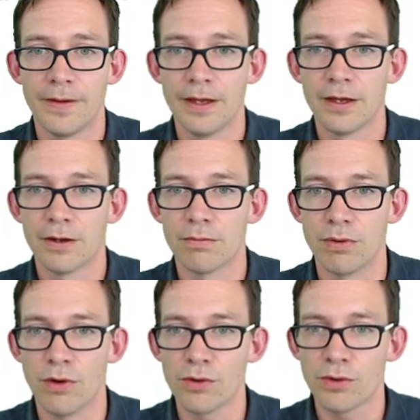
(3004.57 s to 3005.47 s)

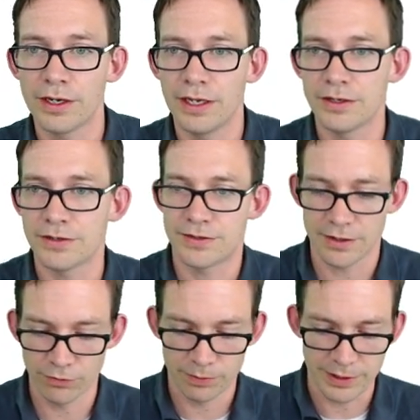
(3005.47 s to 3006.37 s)
broken into
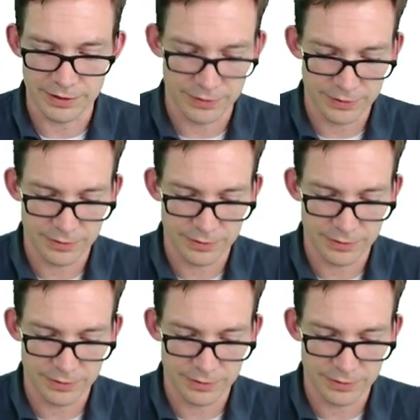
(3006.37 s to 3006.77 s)
several pieces,